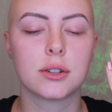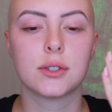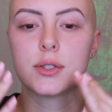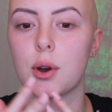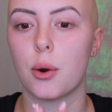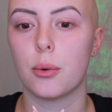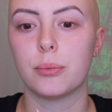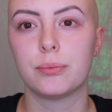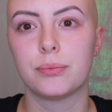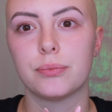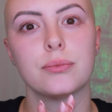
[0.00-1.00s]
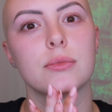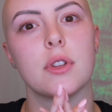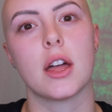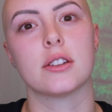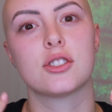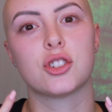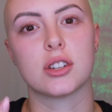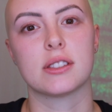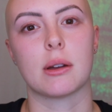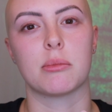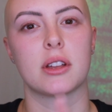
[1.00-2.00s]
So that's
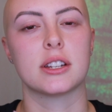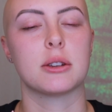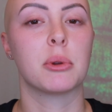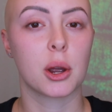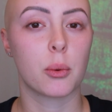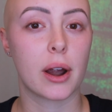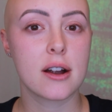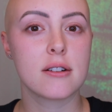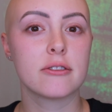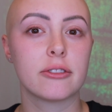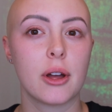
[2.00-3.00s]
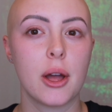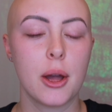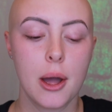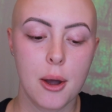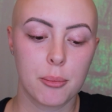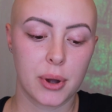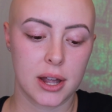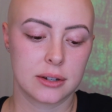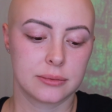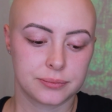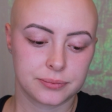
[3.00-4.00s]
just something to be aware of. But